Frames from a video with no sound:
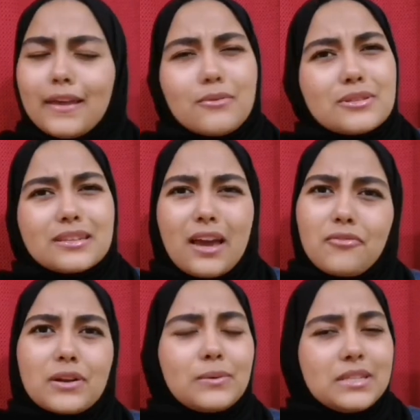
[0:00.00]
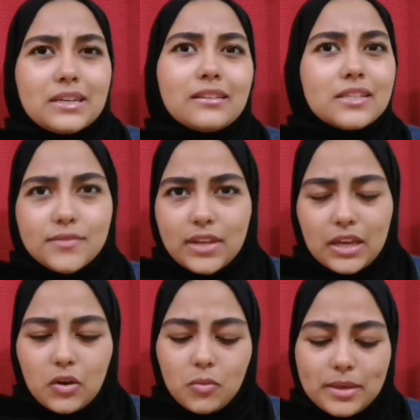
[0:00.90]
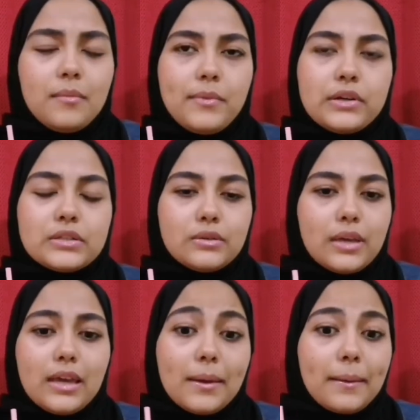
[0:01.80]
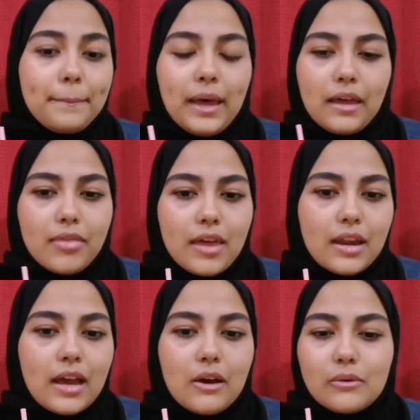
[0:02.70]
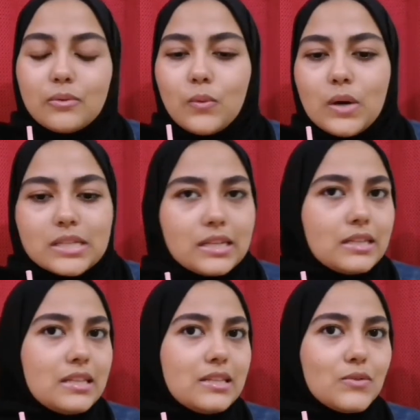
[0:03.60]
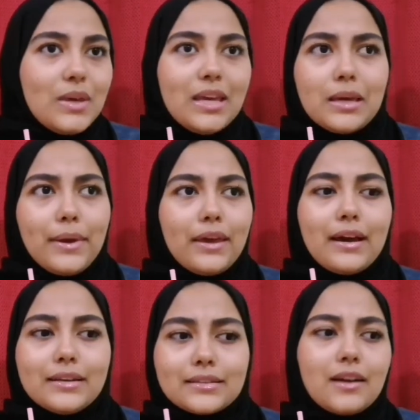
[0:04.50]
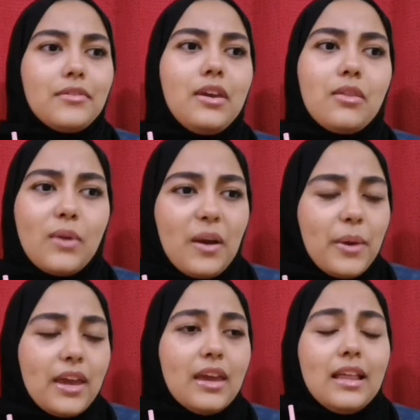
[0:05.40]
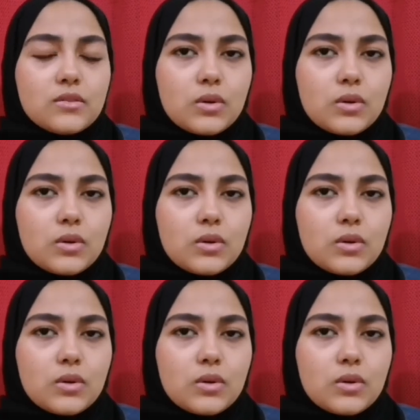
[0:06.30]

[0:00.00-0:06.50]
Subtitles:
and that was kind of a ridiculous video because looking back then I wasn't doing my iced coffee the right way.